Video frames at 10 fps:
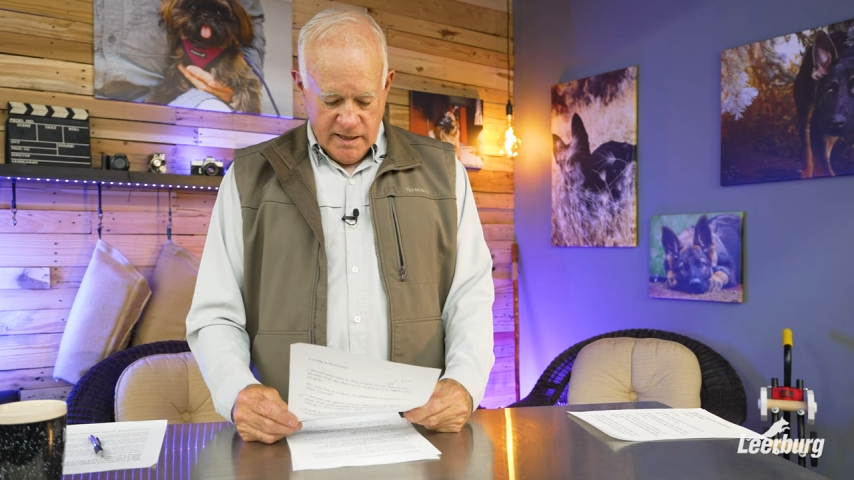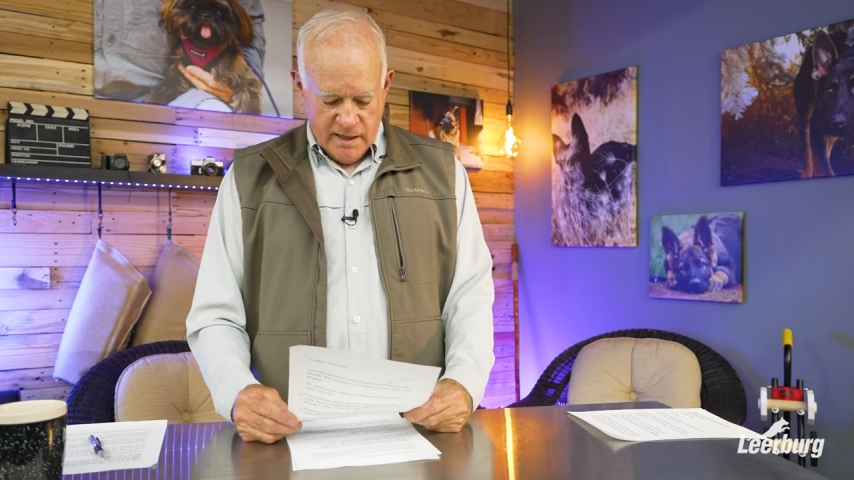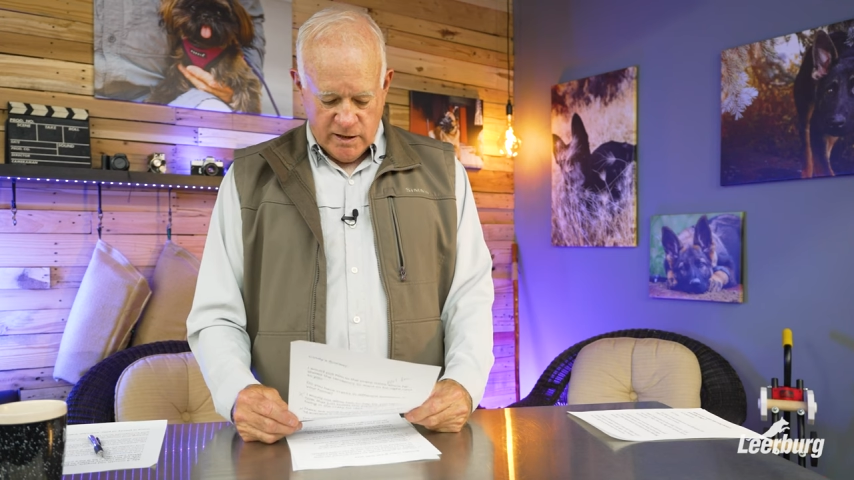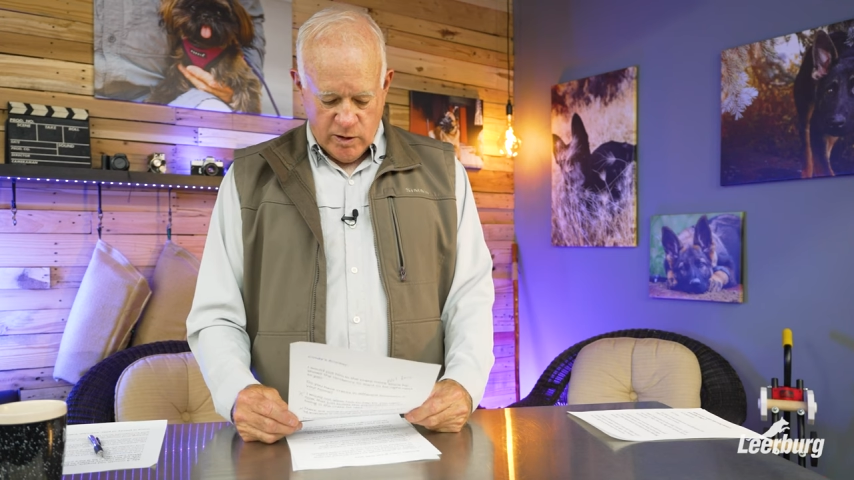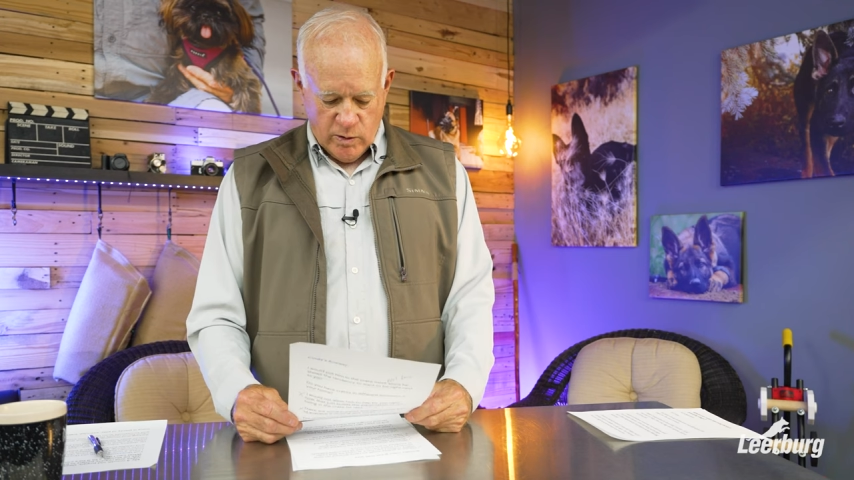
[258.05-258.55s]

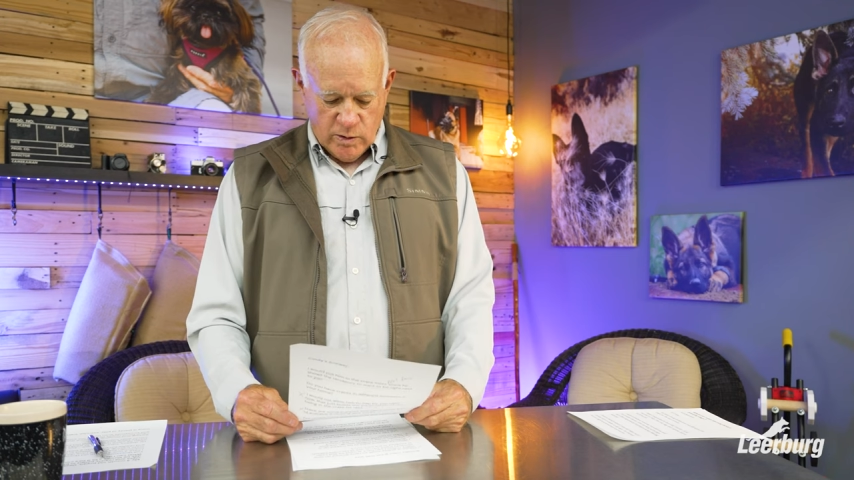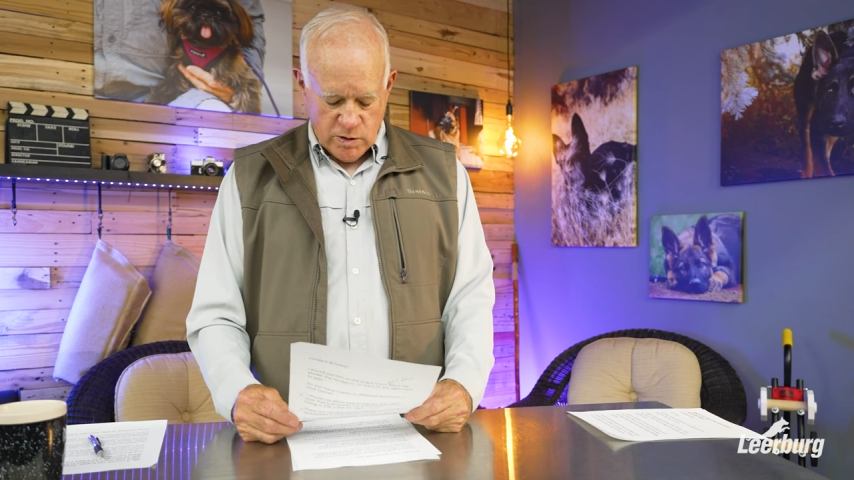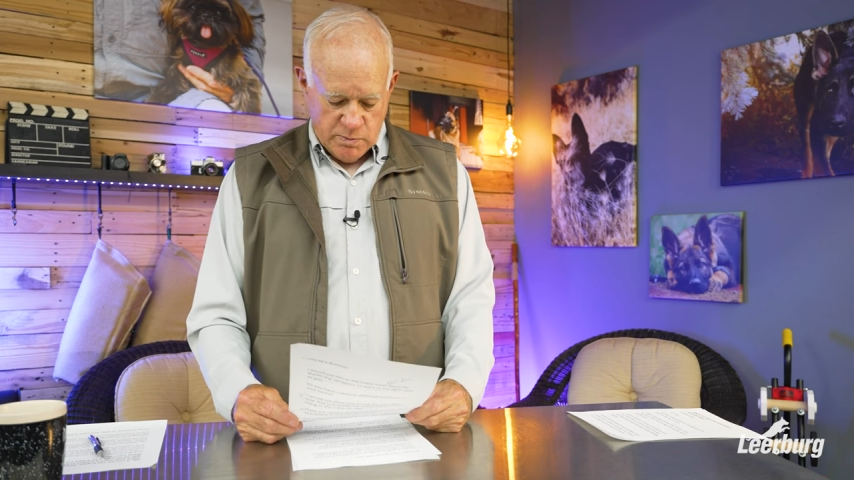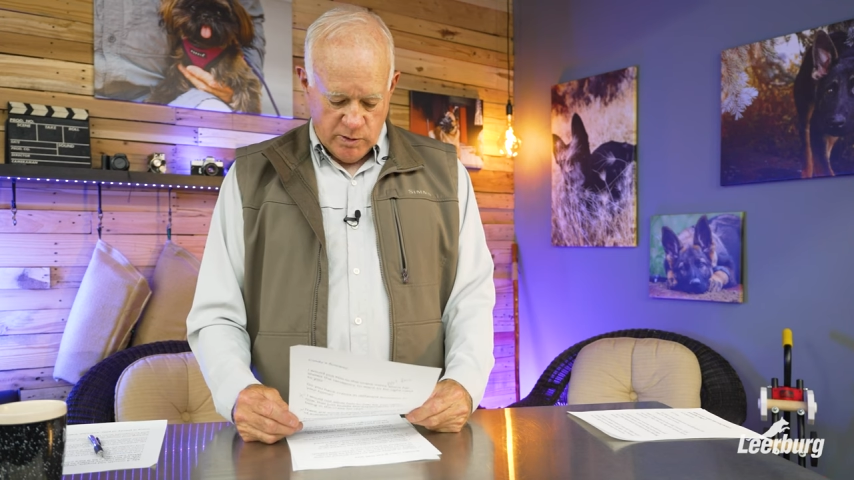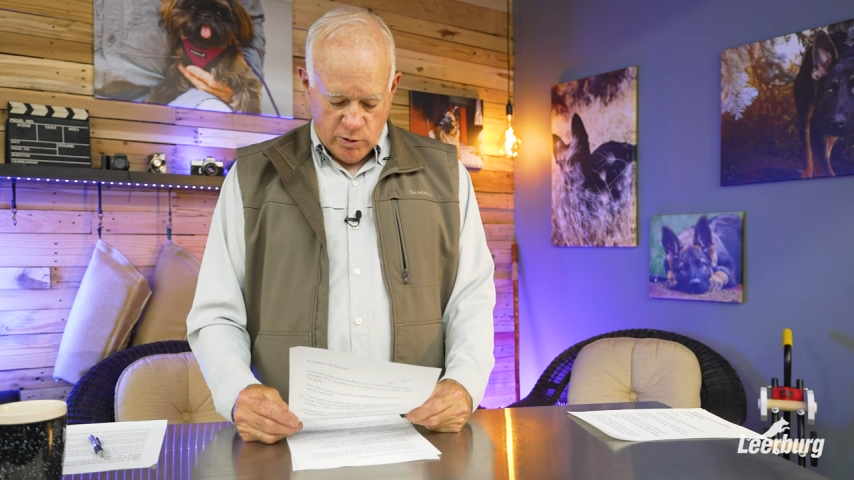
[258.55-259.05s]
that
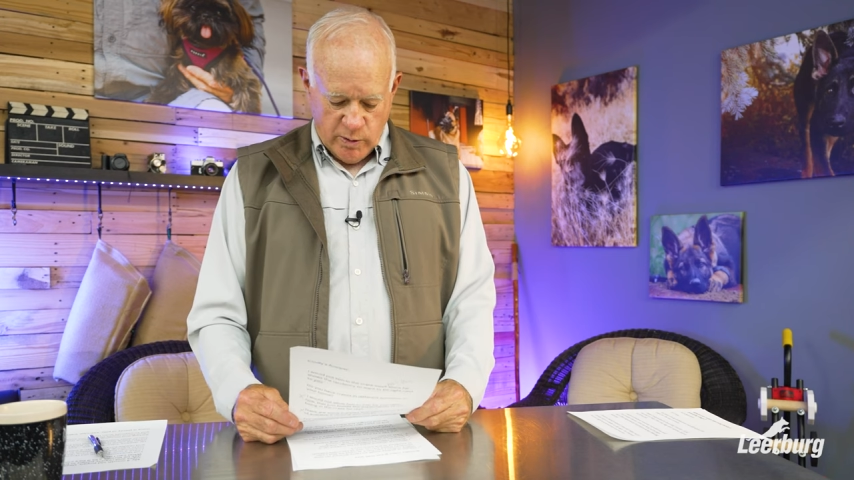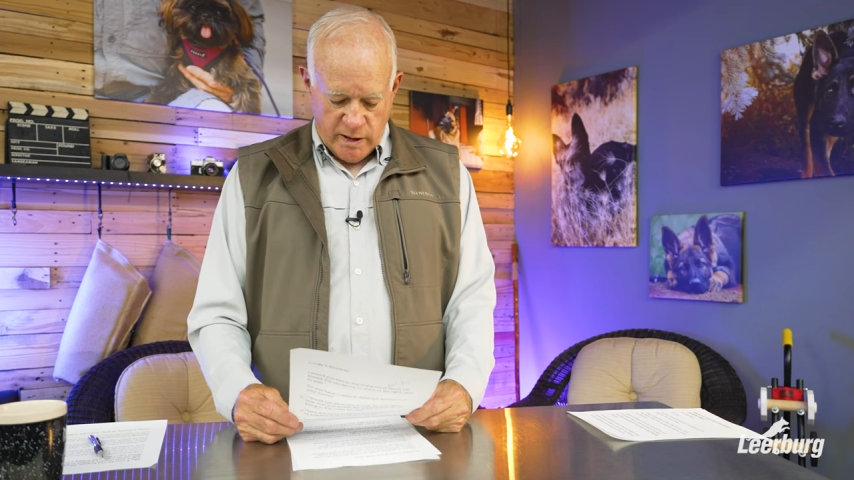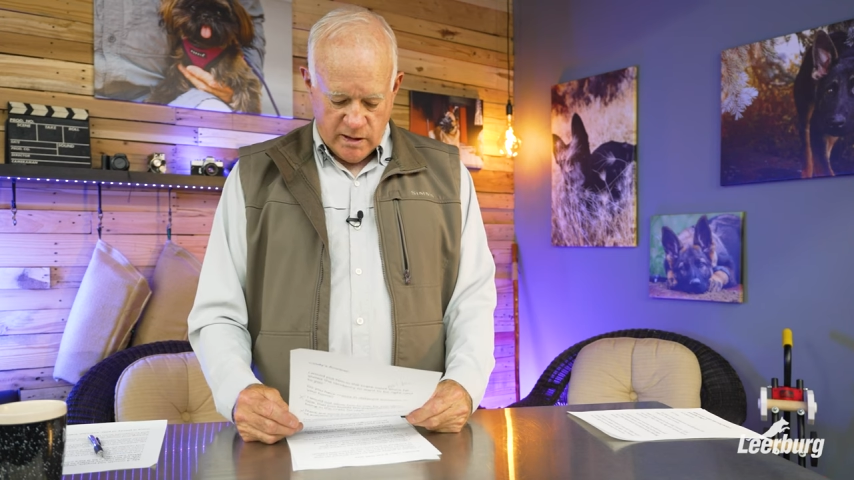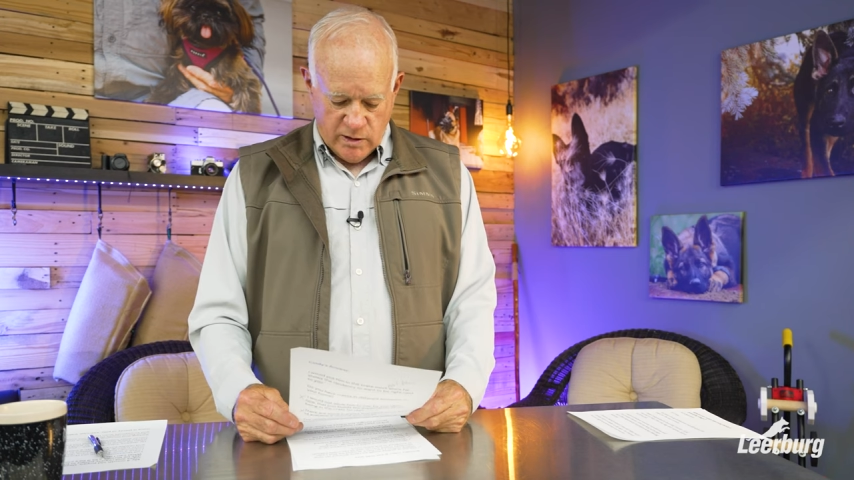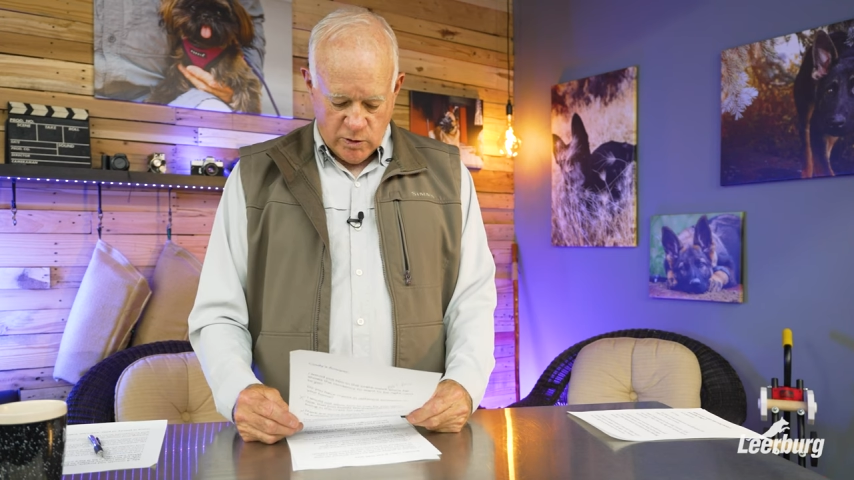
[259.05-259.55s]
goes between the